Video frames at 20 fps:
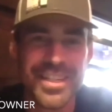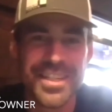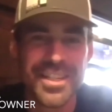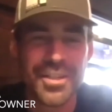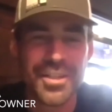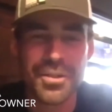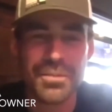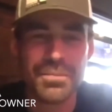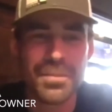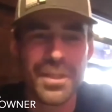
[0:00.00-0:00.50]

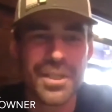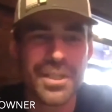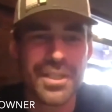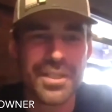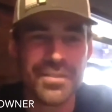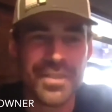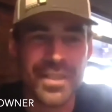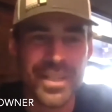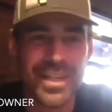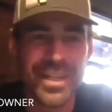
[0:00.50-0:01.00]
Couldn't believe
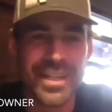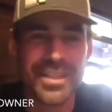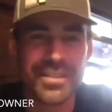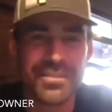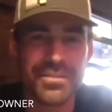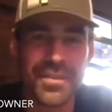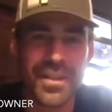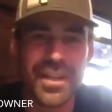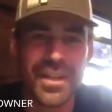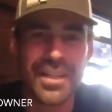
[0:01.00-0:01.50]
that I could
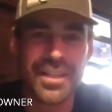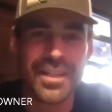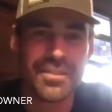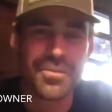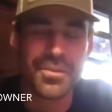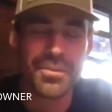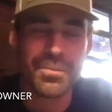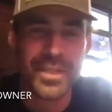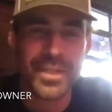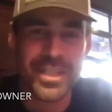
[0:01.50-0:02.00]
fly in
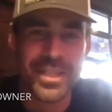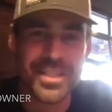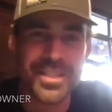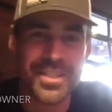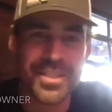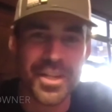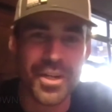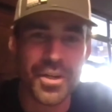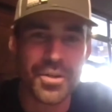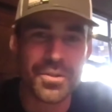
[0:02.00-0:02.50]
from the East
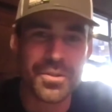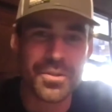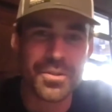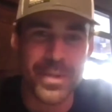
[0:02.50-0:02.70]
Coast,